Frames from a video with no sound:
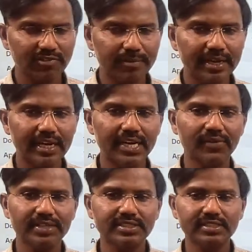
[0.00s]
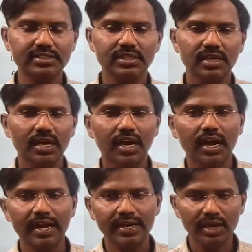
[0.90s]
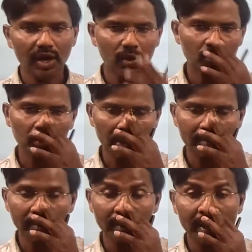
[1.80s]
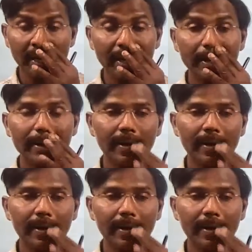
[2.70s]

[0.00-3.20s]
medical devices and how to remember